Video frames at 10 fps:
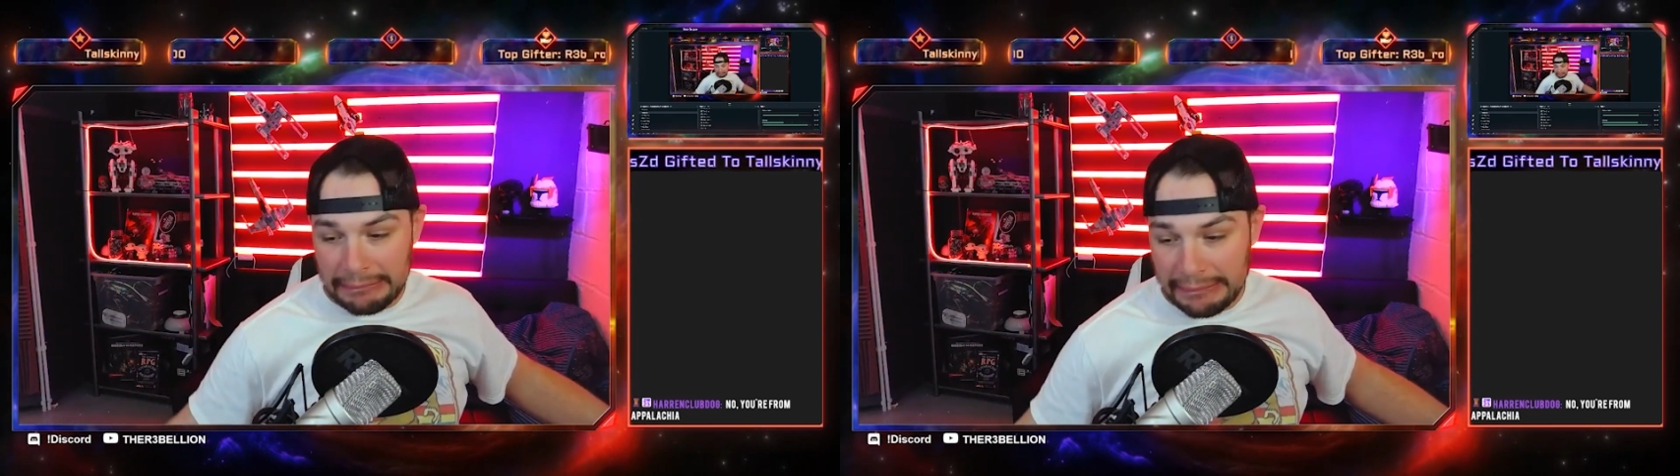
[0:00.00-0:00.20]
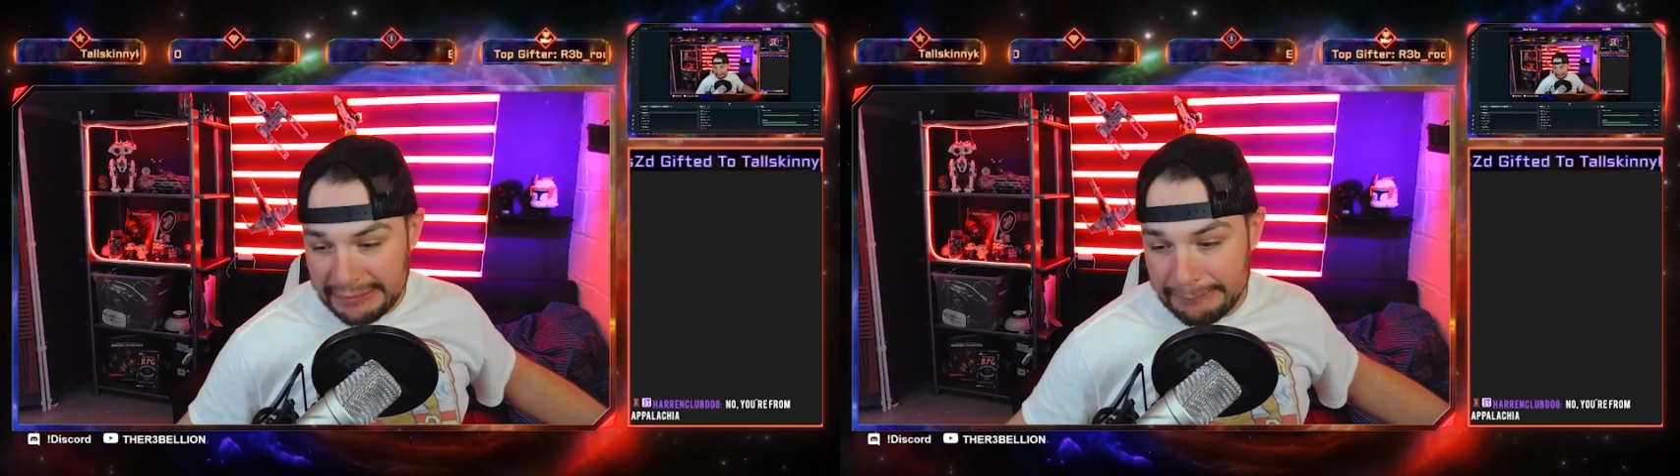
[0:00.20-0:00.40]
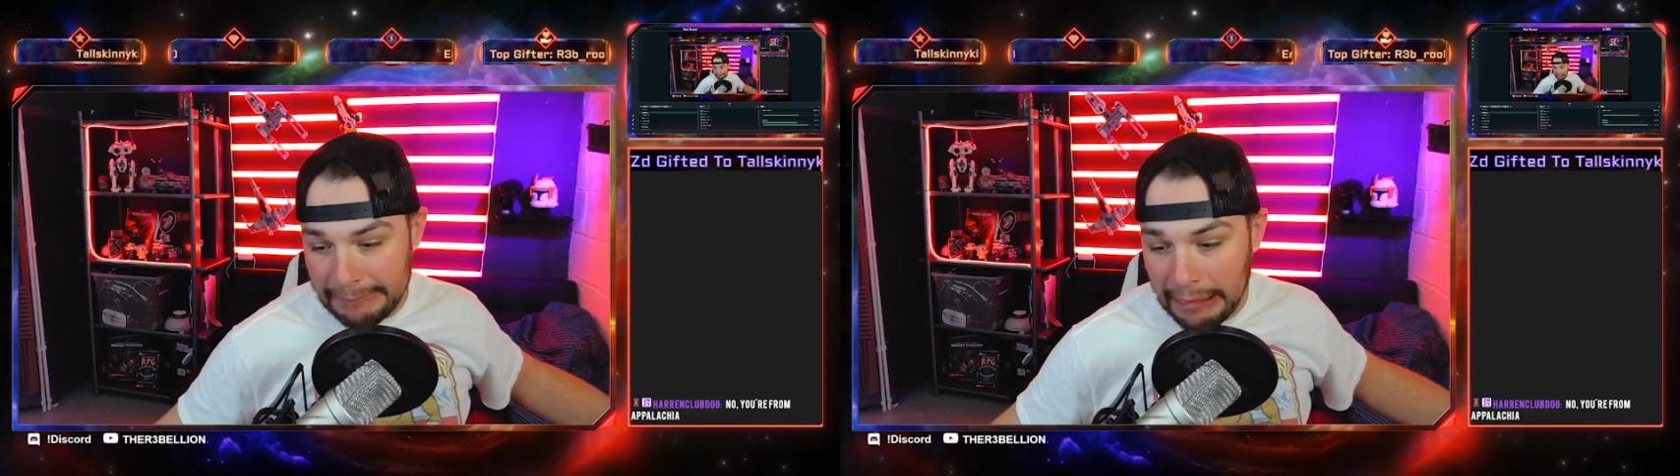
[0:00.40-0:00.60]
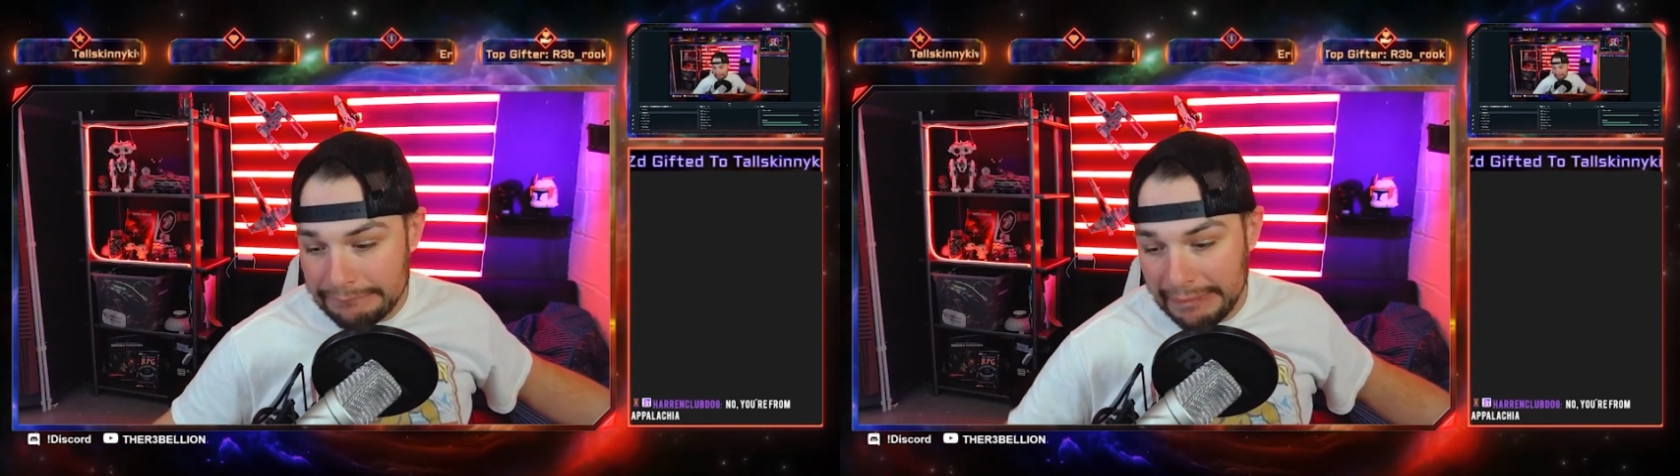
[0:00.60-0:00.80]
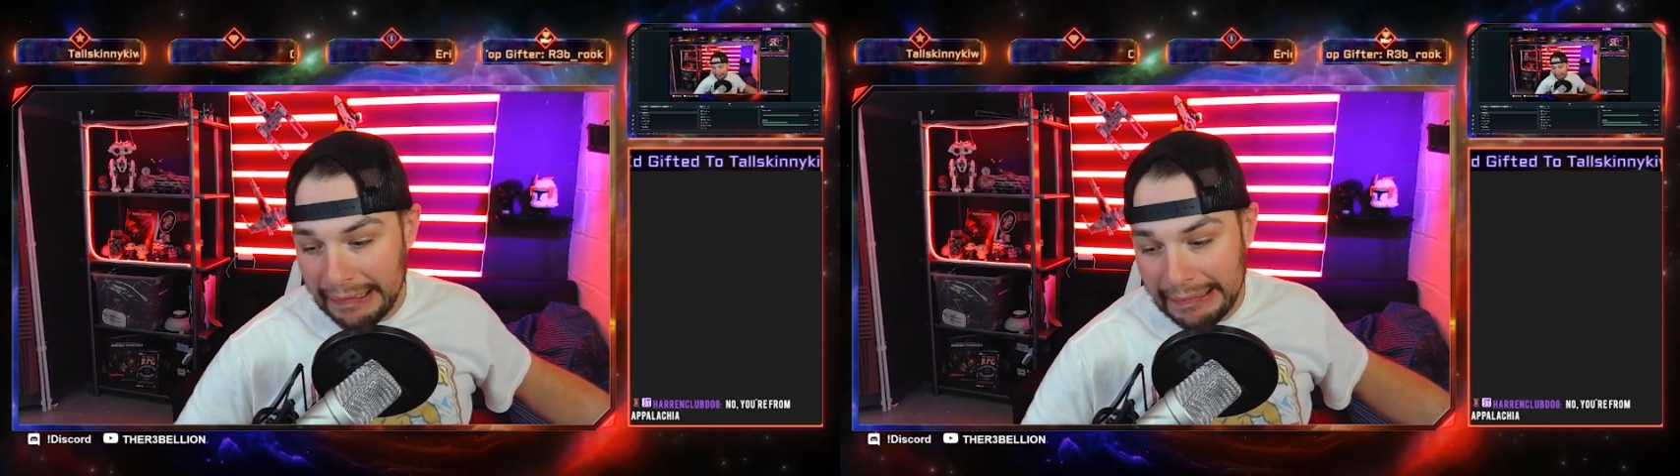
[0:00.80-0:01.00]
Go to
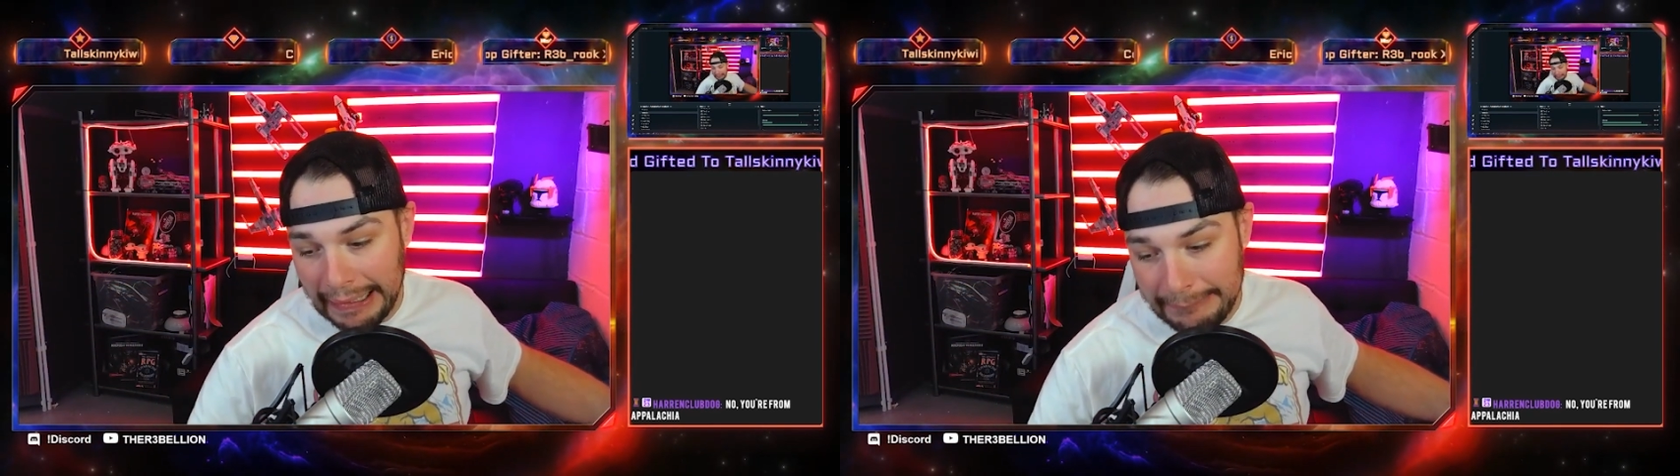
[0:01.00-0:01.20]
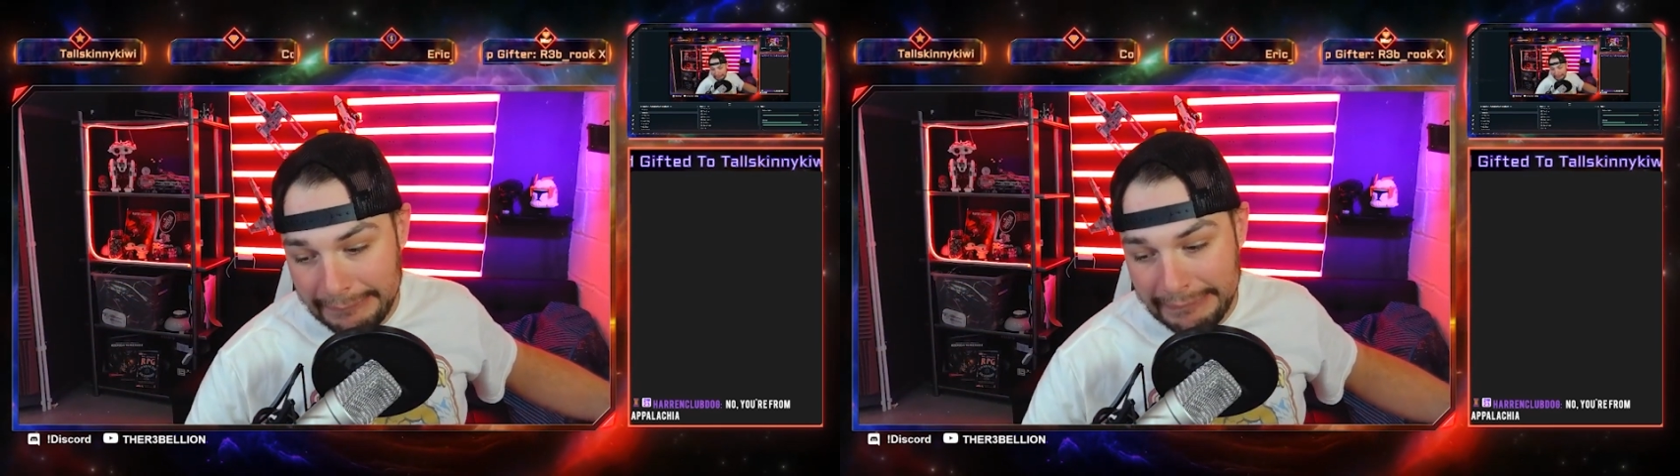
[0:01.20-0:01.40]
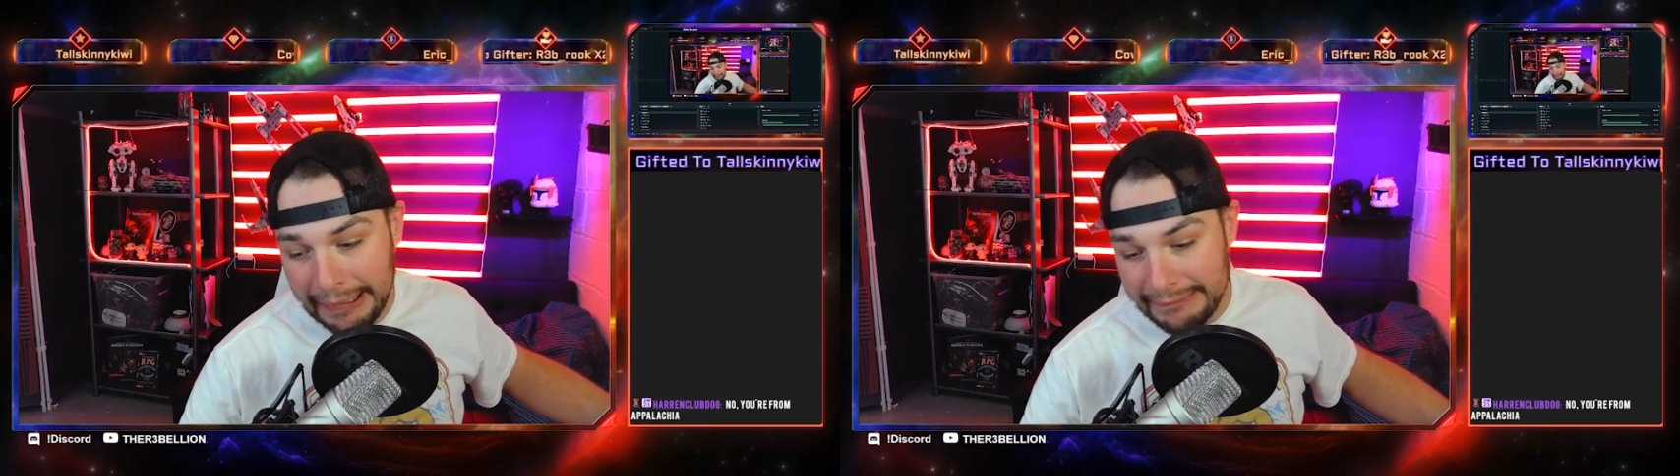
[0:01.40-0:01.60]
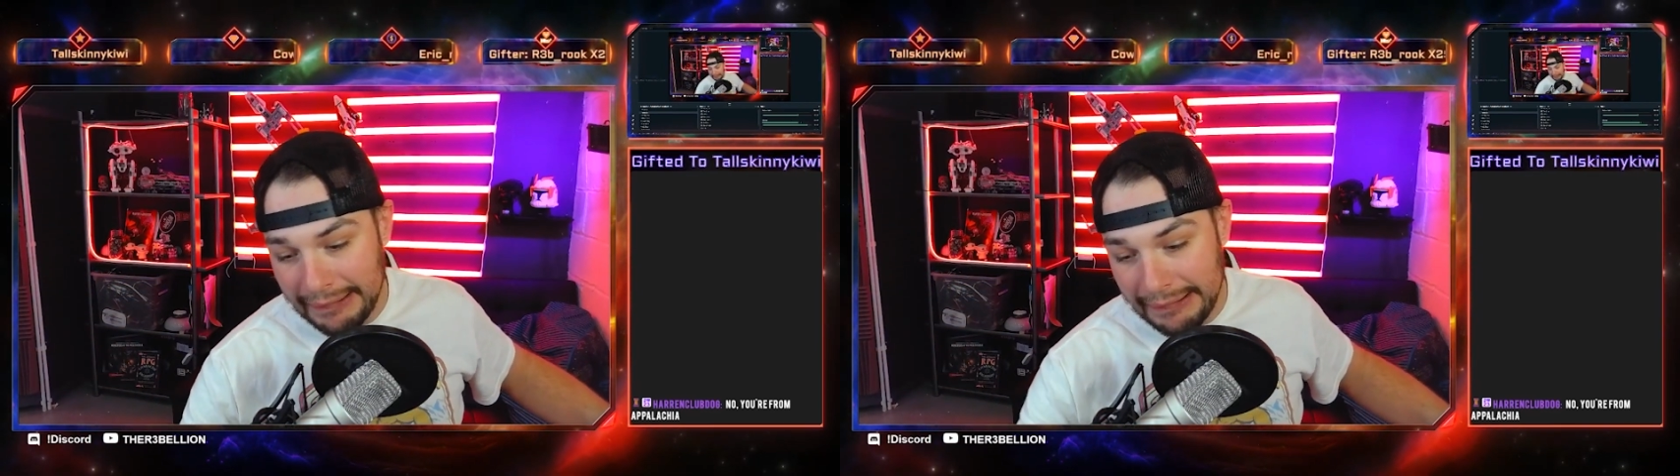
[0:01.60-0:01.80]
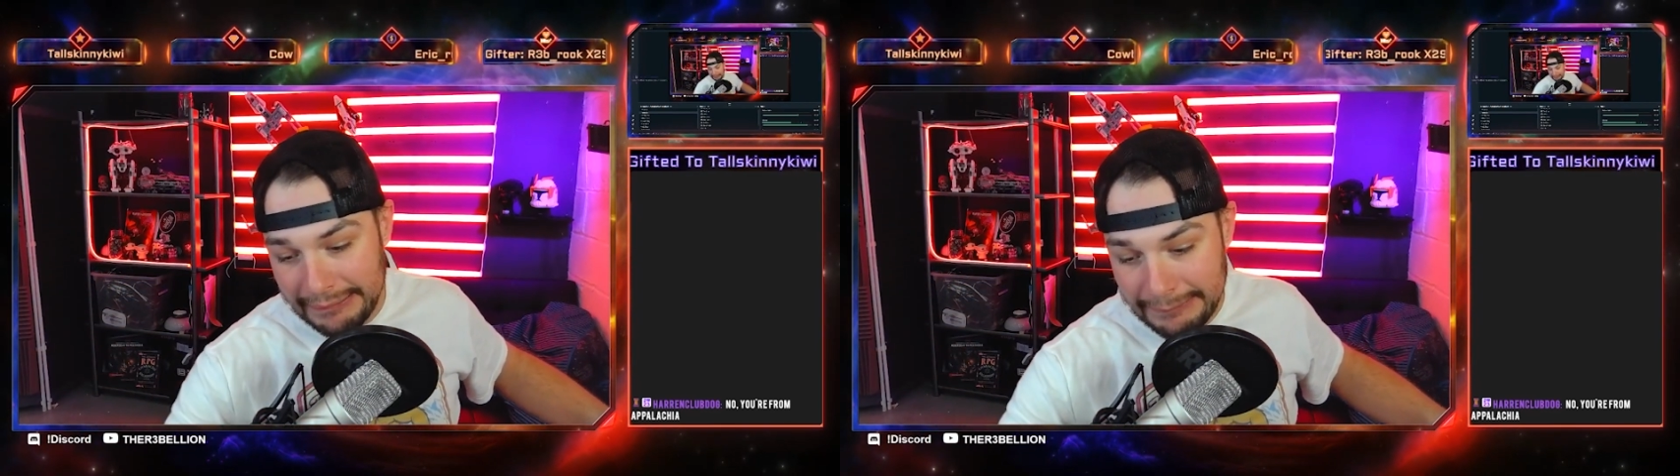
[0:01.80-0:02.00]
chipcoffee.com today.
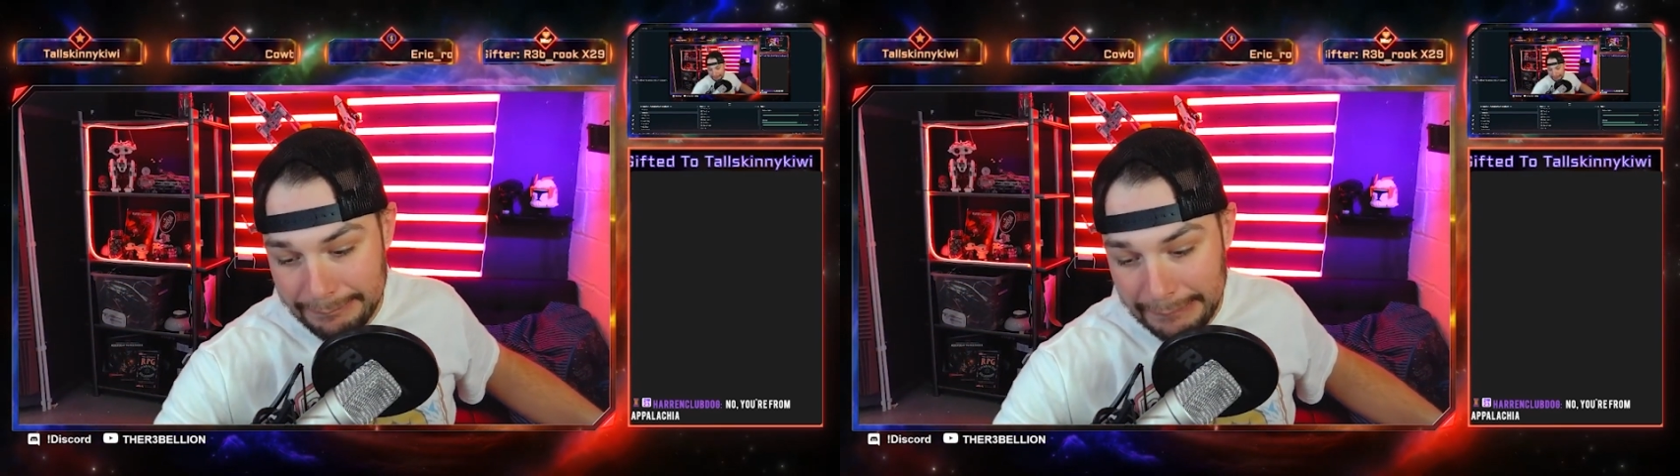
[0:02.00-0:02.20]
Thank you so